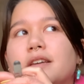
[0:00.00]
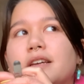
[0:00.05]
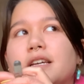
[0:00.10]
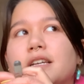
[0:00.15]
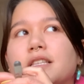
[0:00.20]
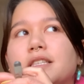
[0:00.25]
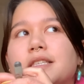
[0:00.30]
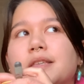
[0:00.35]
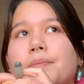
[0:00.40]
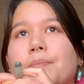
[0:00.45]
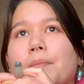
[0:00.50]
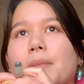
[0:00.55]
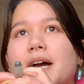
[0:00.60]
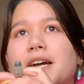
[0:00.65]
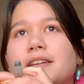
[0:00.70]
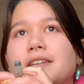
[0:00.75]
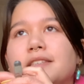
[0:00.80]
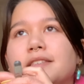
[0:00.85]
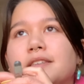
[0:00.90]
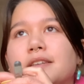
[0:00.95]
It's
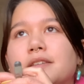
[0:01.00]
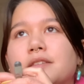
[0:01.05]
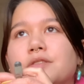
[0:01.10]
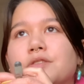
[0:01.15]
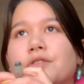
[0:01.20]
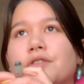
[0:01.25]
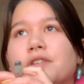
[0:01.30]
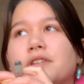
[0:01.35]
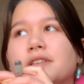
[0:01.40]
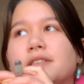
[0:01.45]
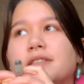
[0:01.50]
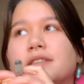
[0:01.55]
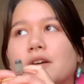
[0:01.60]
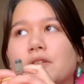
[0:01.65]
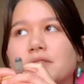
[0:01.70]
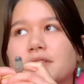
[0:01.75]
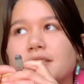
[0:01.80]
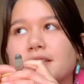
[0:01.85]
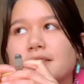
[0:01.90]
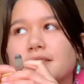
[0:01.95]
minus six degrees
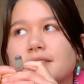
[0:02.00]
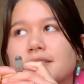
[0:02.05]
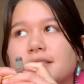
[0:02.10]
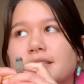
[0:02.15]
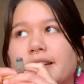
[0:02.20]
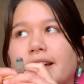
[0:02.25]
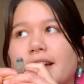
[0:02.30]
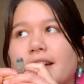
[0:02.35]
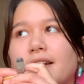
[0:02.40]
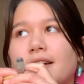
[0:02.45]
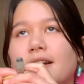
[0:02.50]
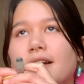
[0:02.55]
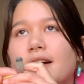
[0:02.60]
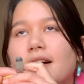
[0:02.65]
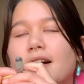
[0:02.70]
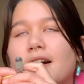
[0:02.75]
Celsius today,